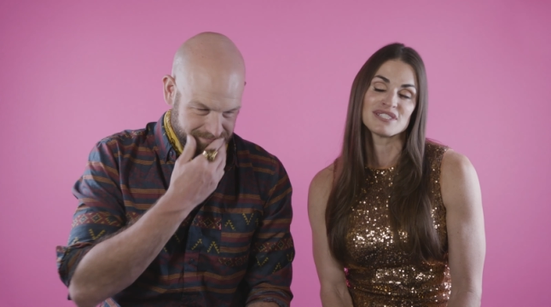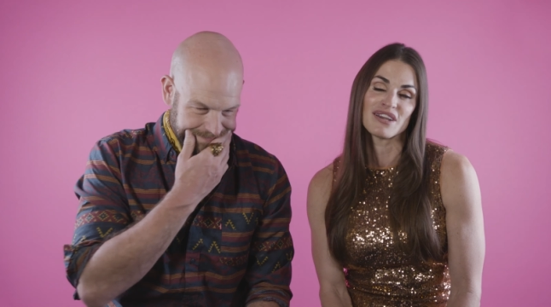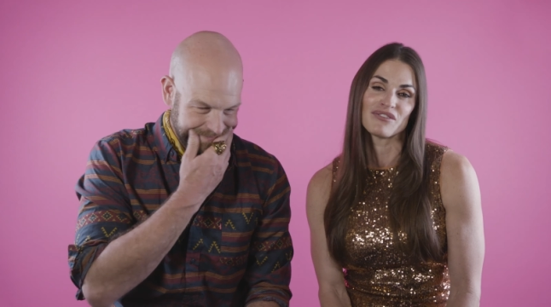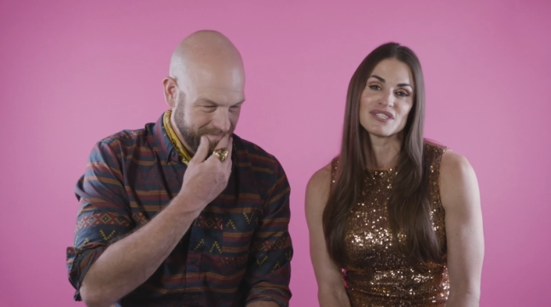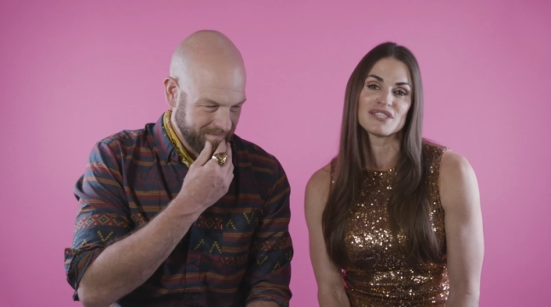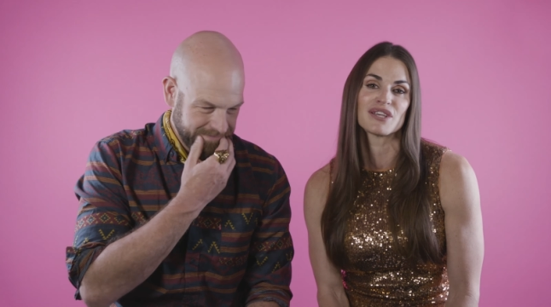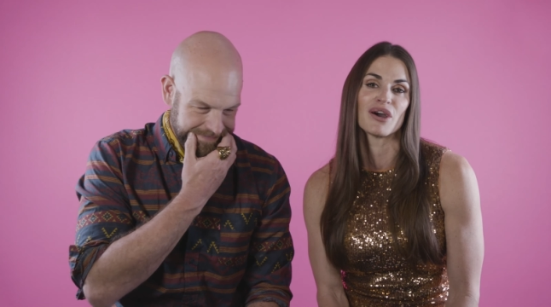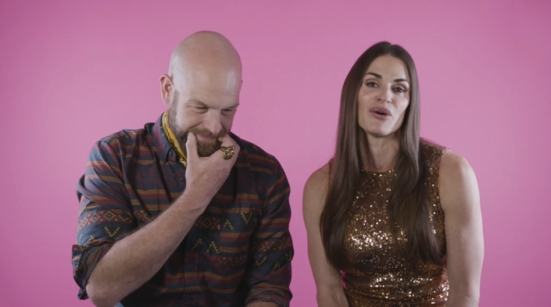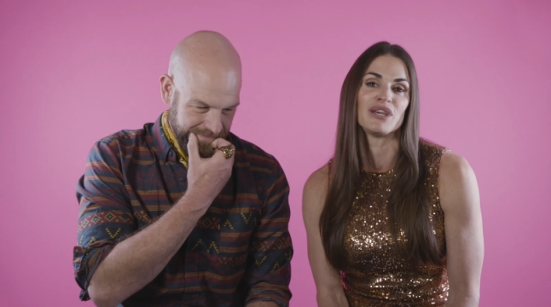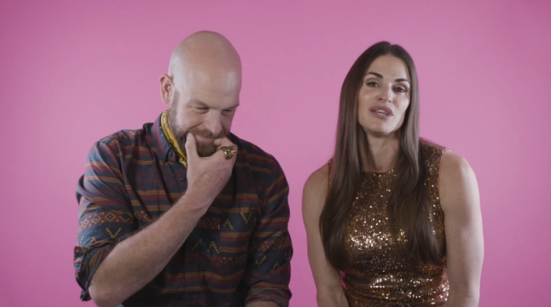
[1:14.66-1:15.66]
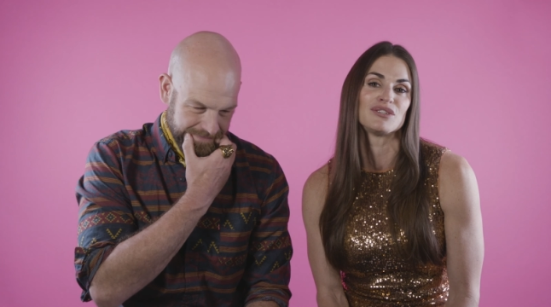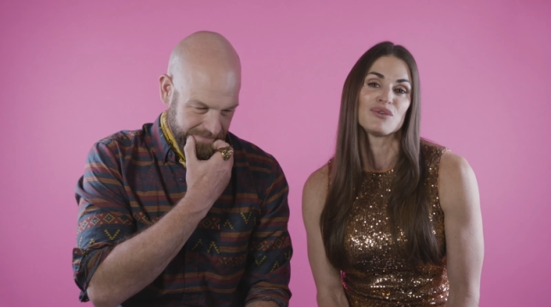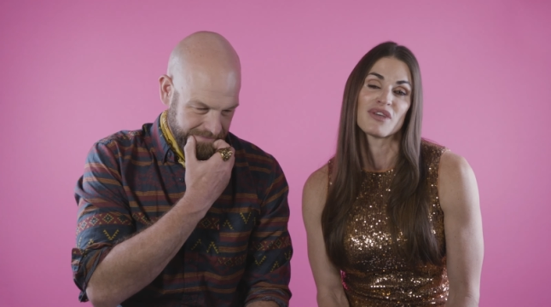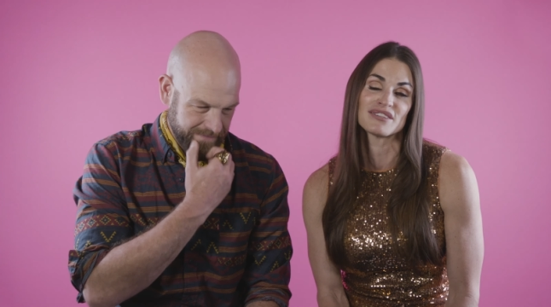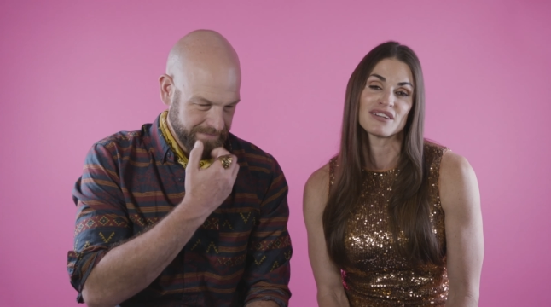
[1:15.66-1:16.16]
Speaker 1: in San Francisco in
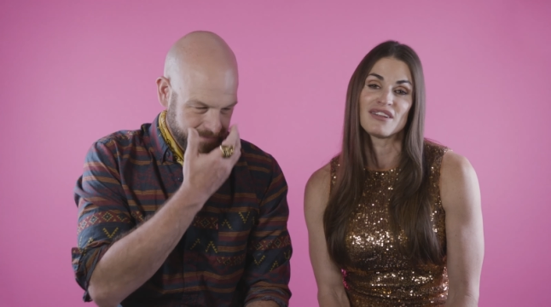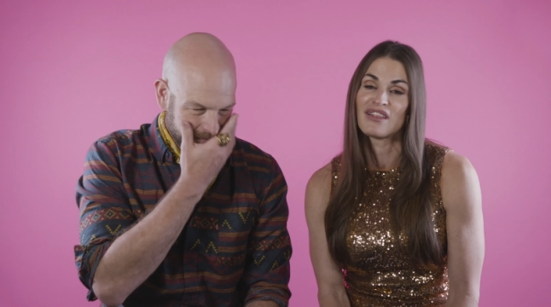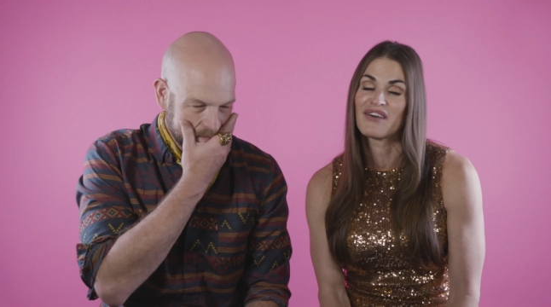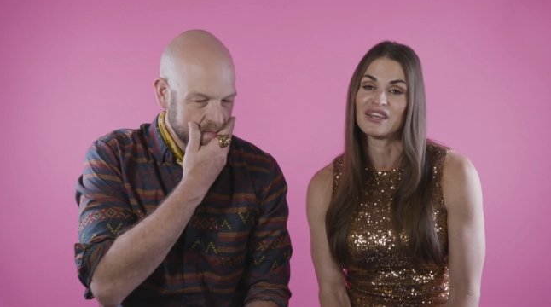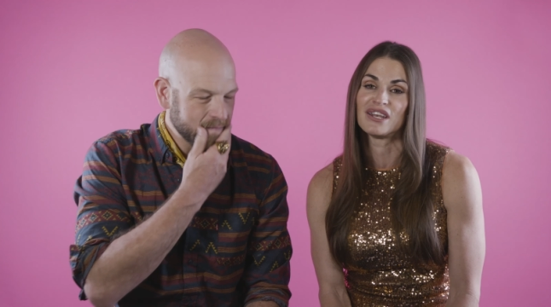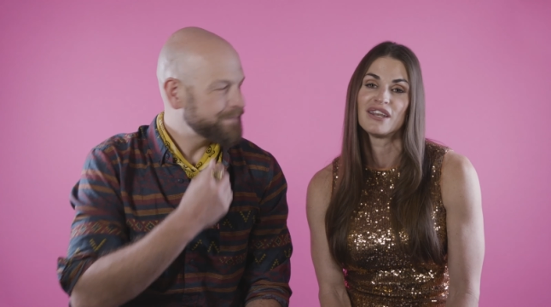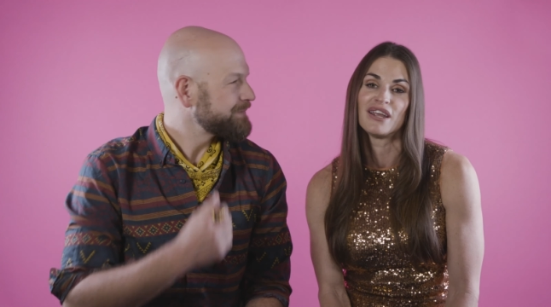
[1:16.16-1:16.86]
2011.